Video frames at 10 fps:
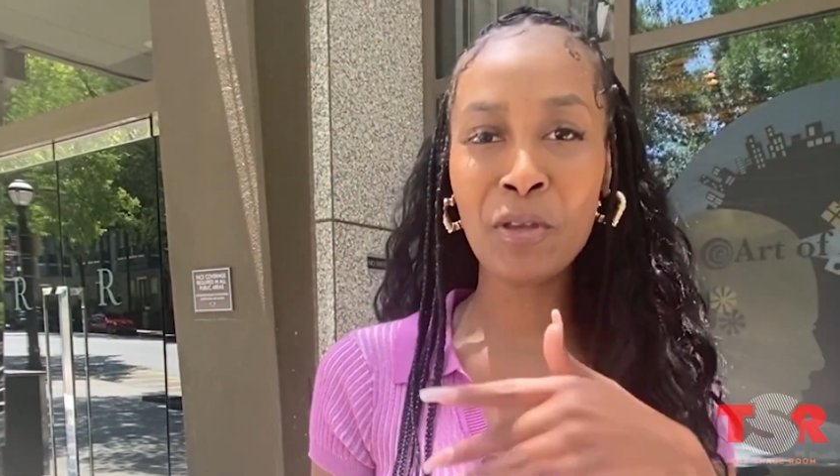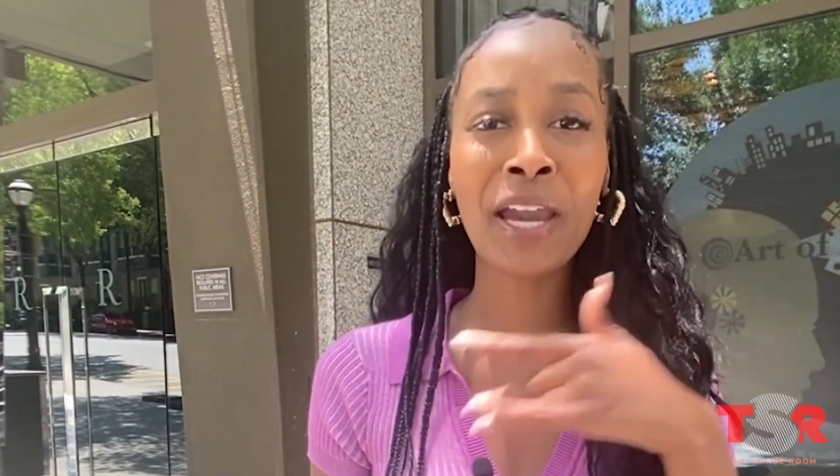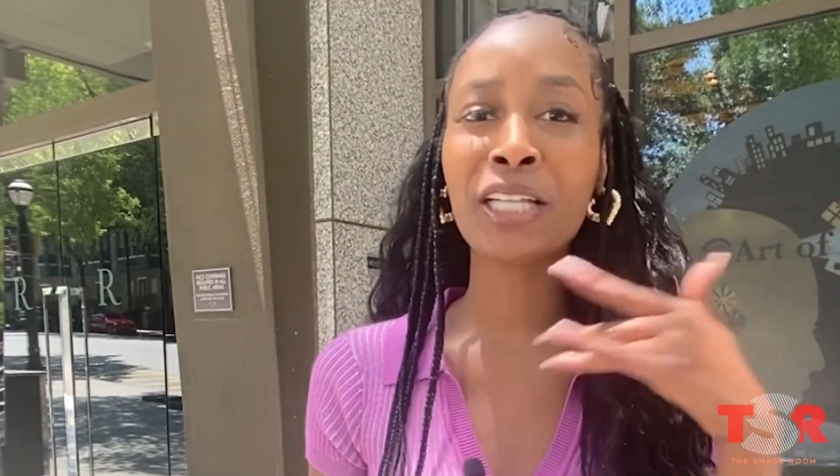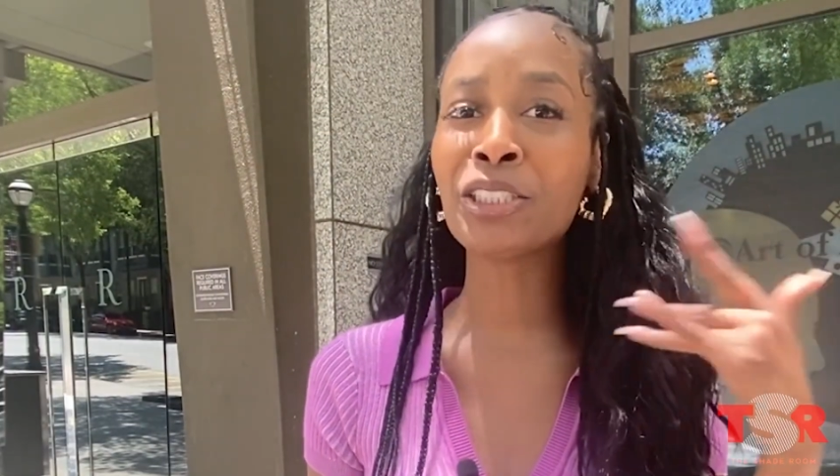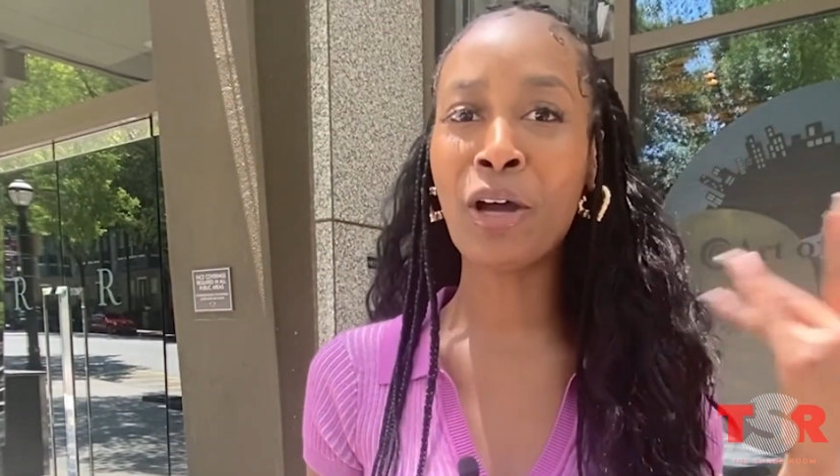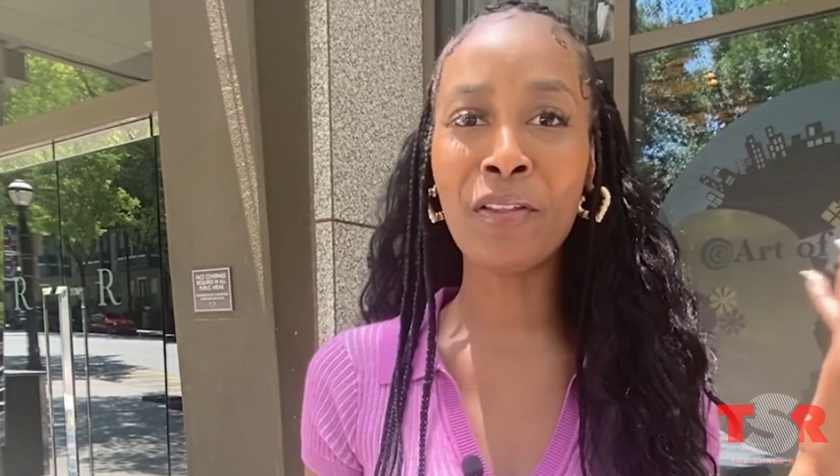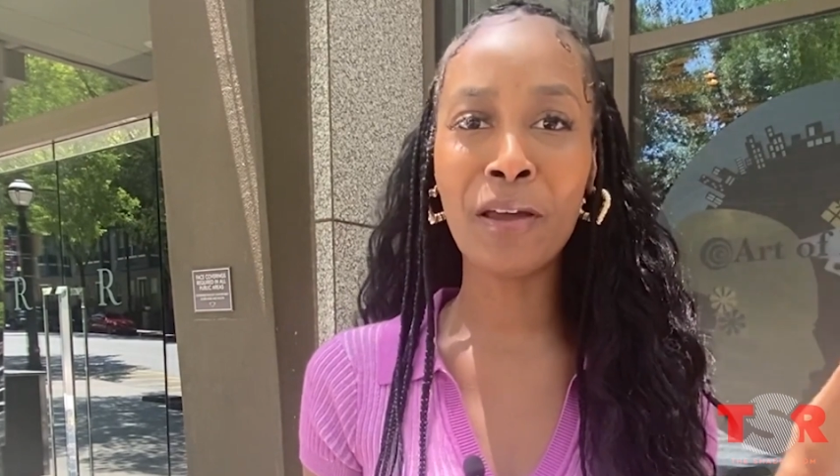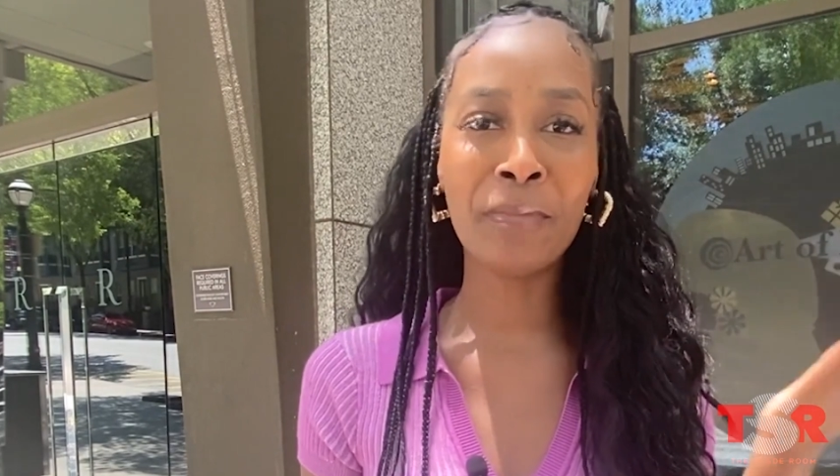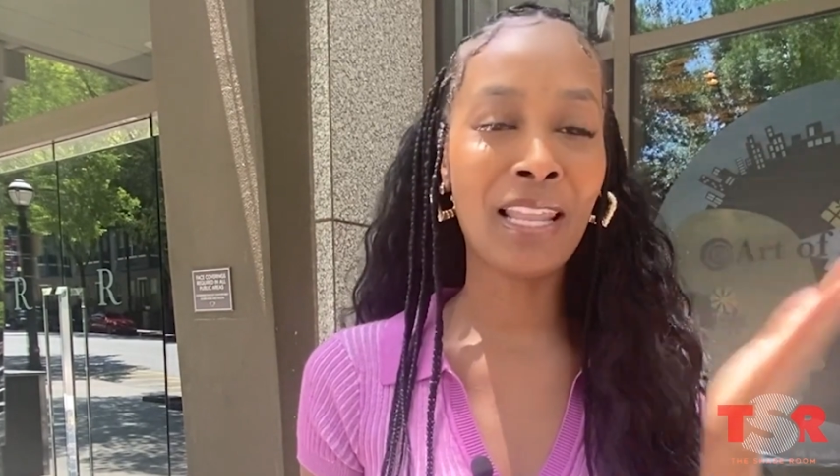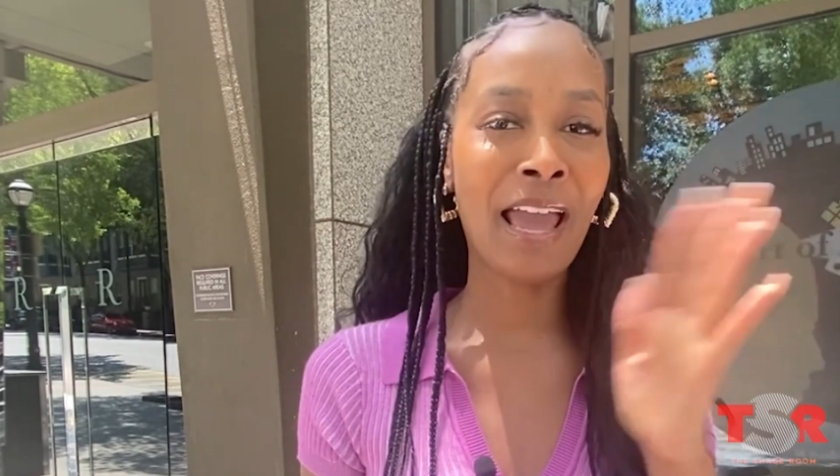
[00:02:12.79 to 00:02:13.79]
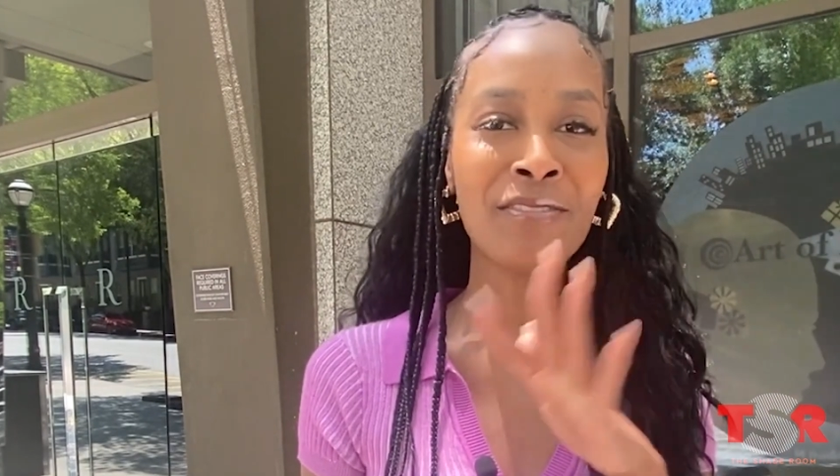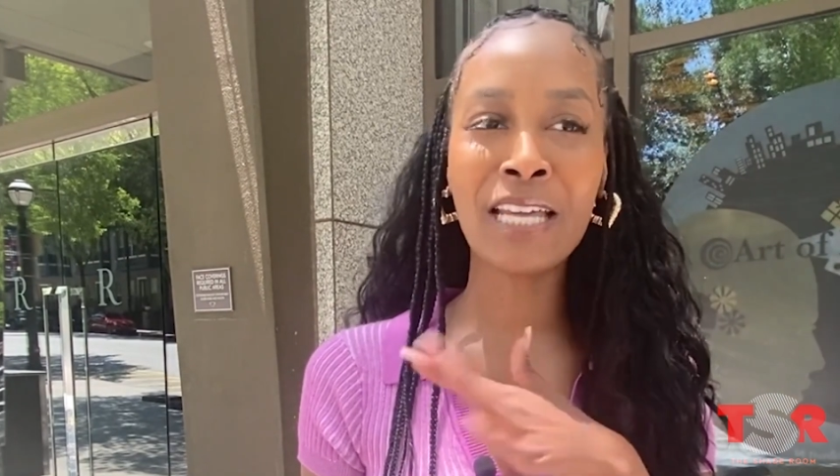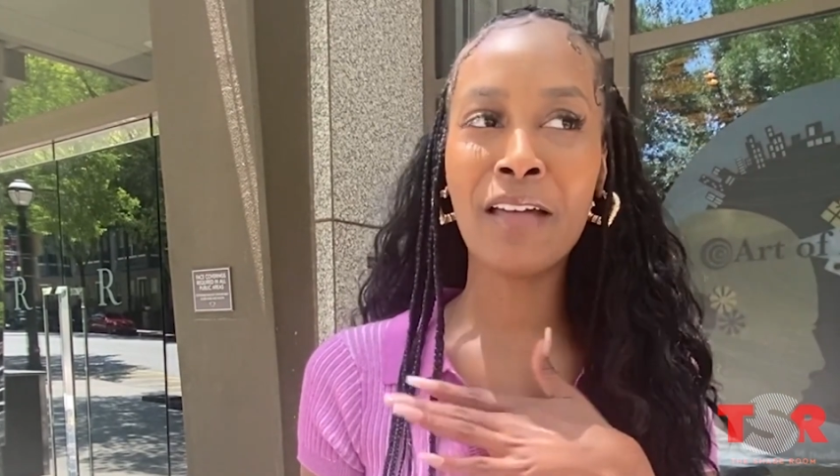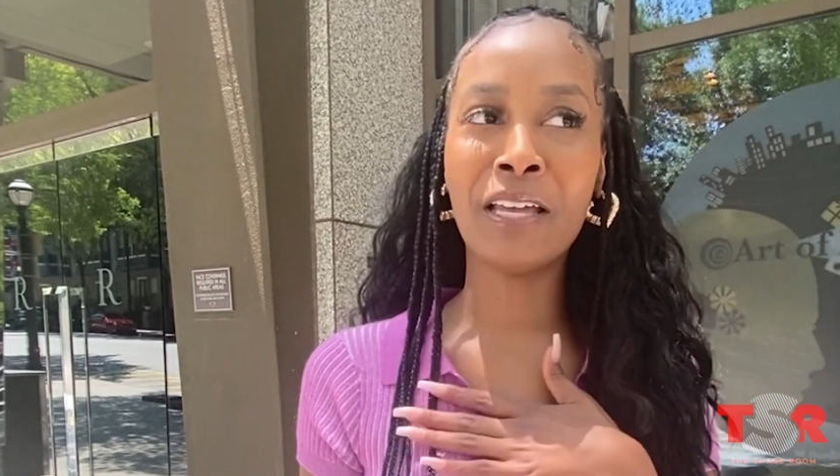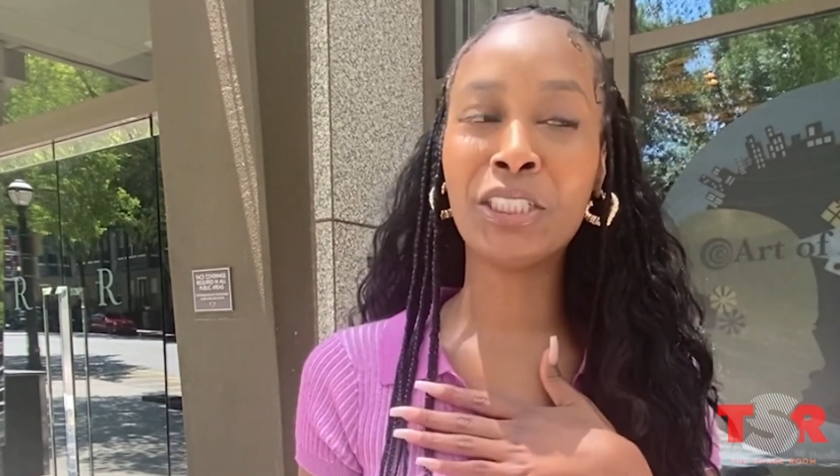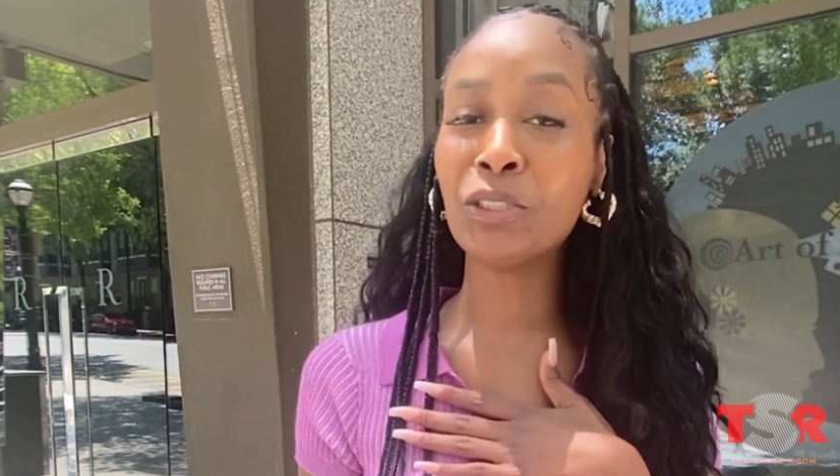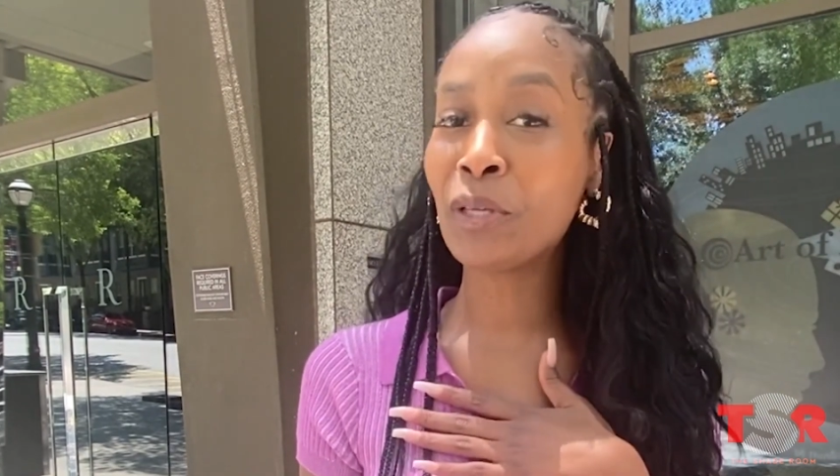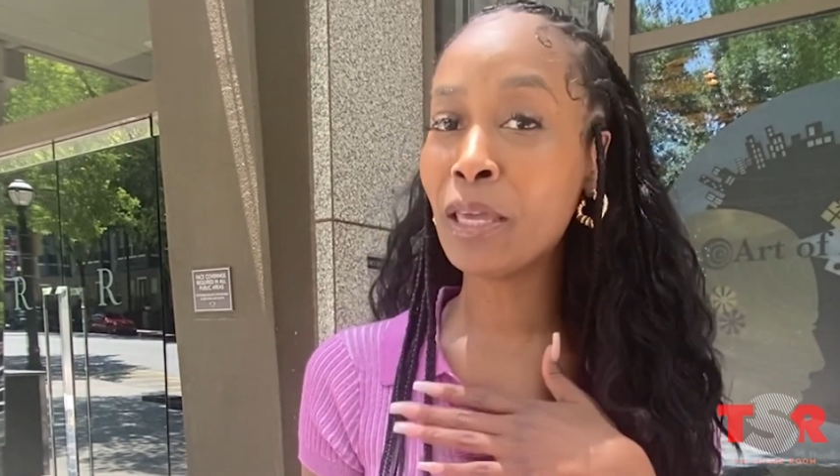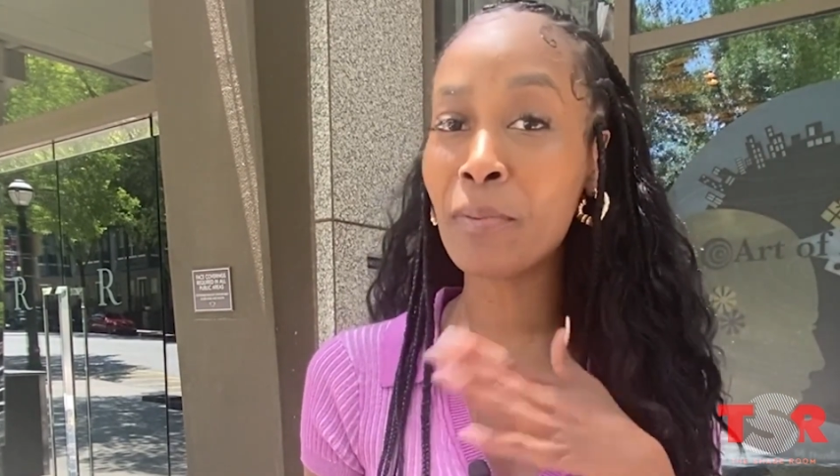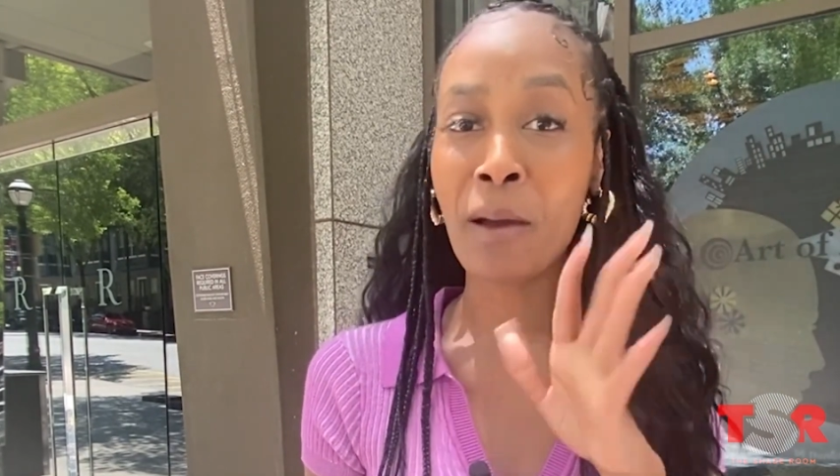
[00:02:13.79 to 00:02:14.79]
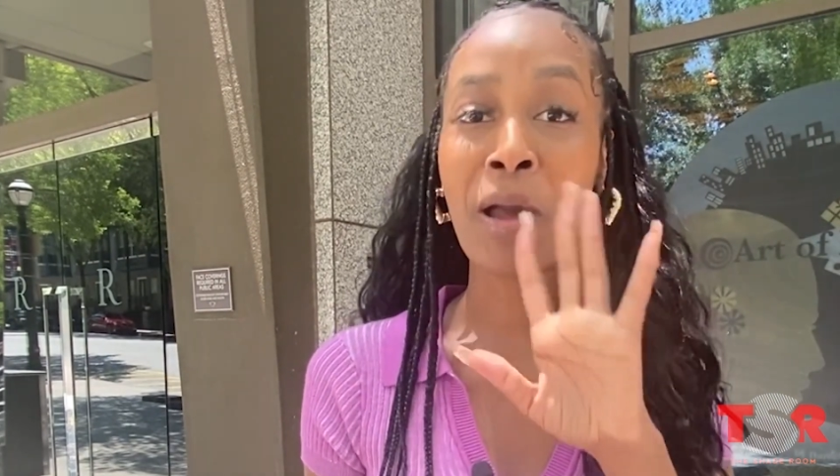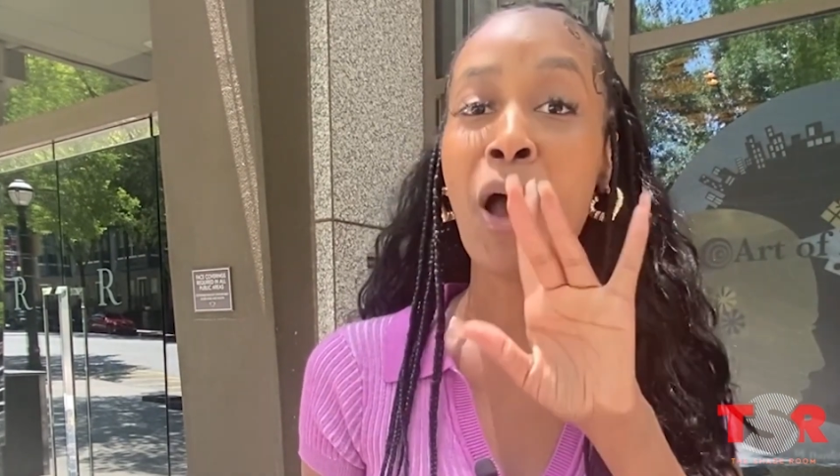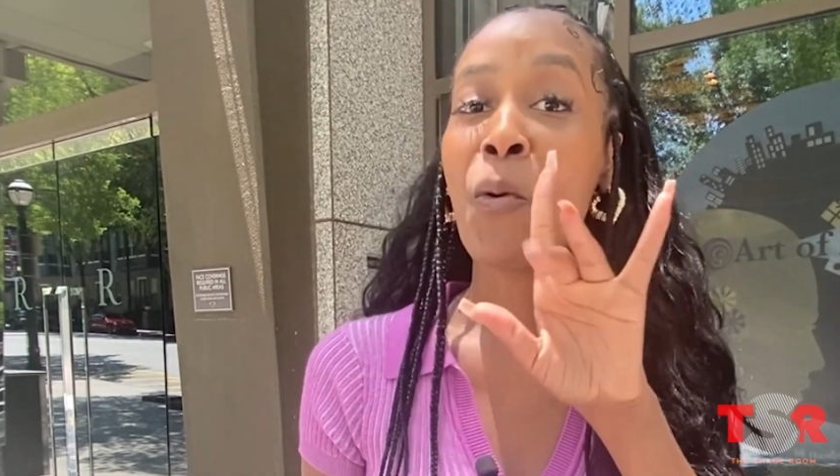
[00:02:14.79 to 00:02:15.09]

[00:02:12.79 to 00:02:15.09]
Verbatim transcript: You gotta show them the lifestyle that you keep up